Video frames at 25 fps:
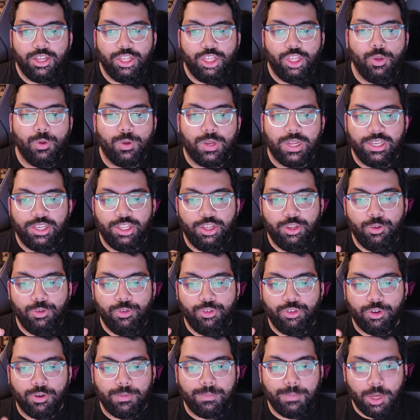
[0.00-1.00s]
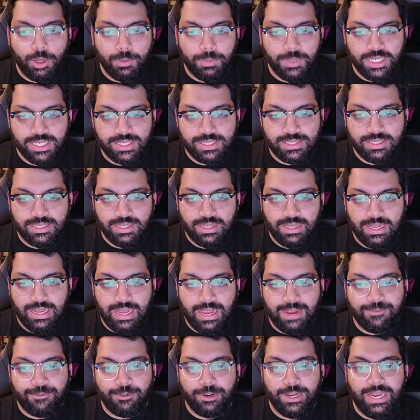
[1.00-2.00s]
You can use your moment.
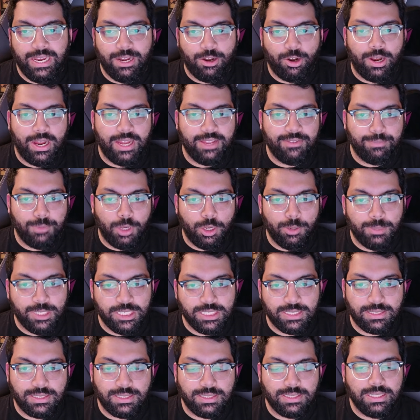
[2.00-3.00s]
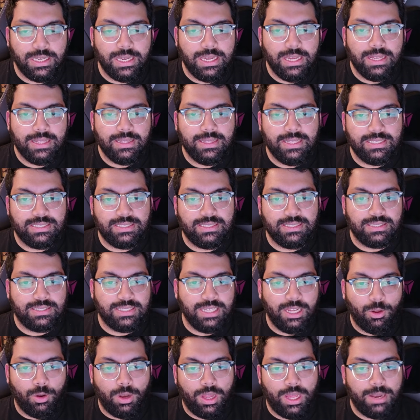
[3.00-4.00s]
Every hero has moments. This is a
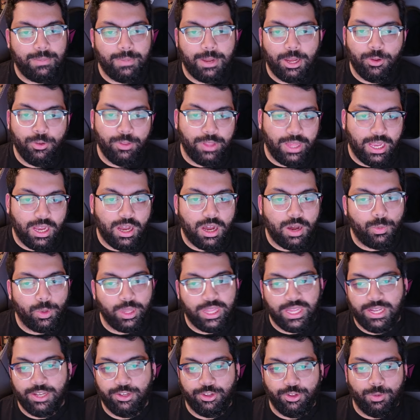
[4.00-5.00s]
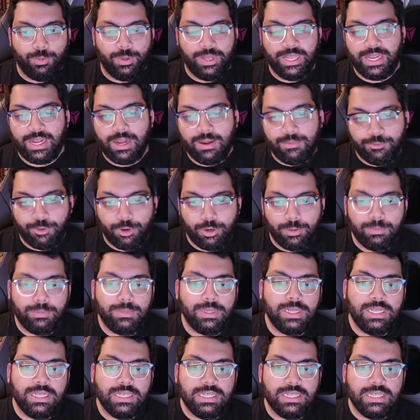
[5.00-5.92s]
single line about who they are, what they can do, and where they come from.